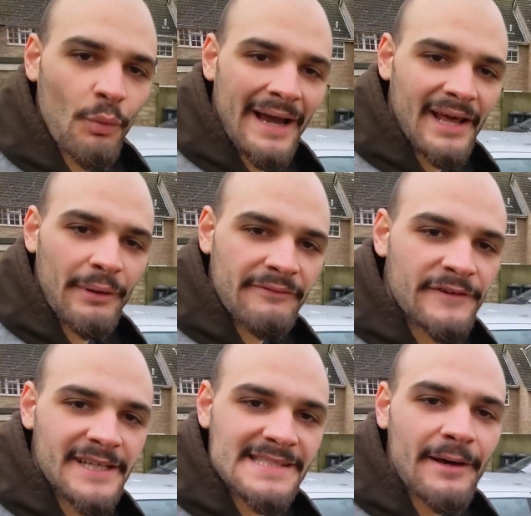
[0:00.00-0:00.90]
while I wait
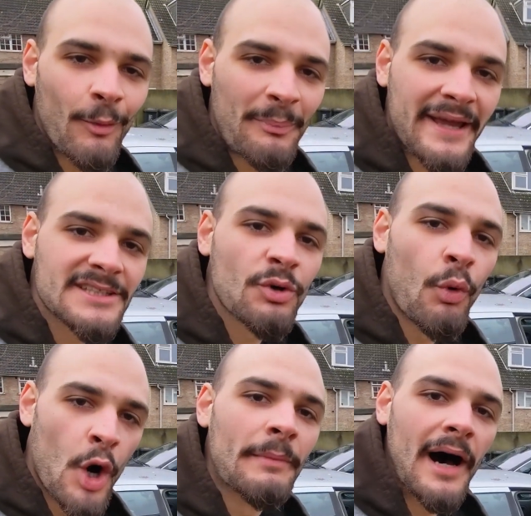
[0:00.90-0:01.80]
for this little pig to
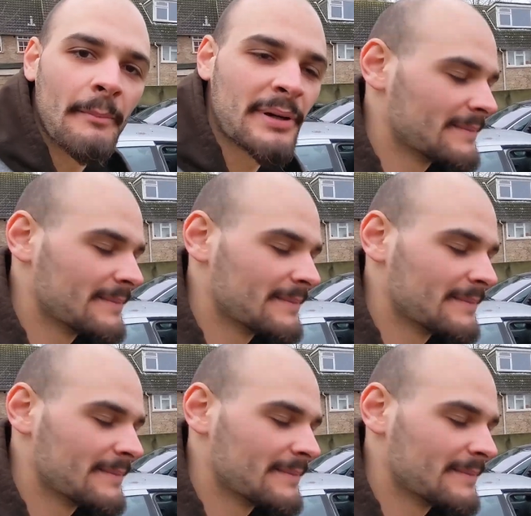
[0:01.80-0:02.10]
warm up,